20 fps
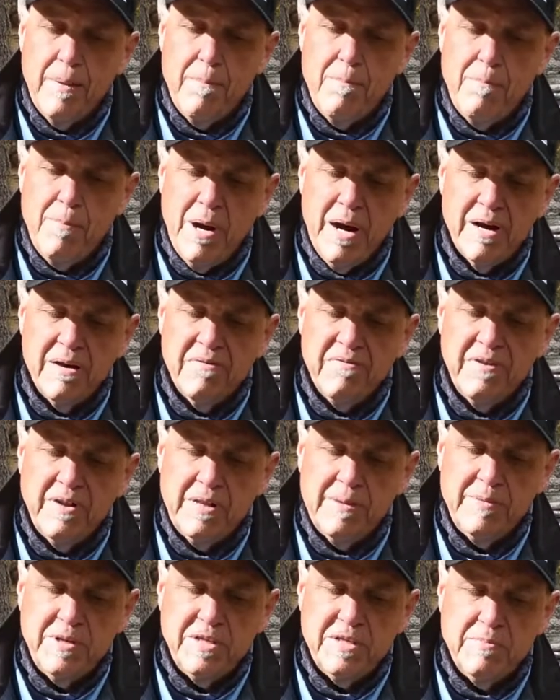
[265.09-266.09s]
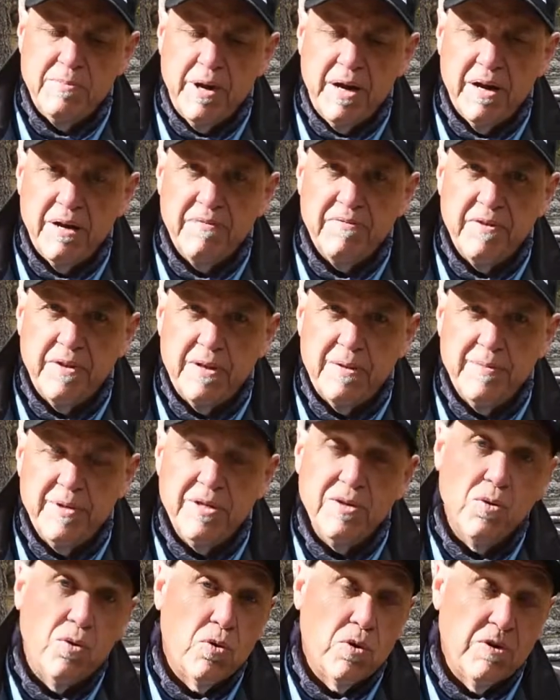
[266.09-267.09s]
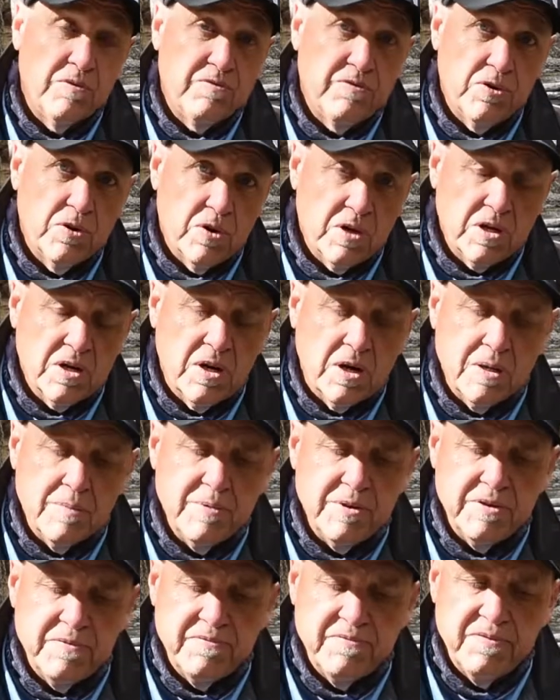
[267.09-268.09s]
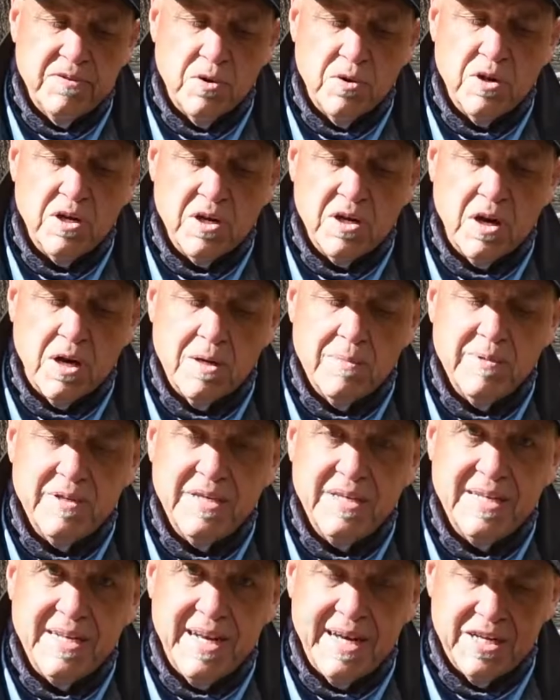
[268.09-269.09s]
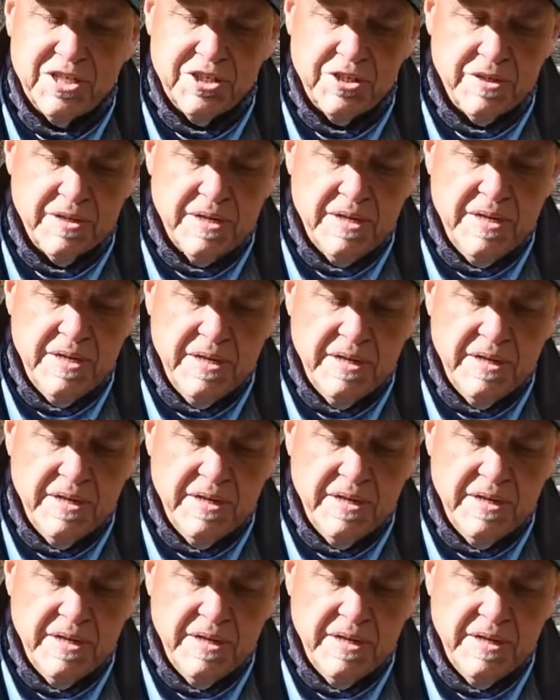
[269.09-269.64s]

monofilament to monofilament or a fluorocarbon to fluorocarbon connection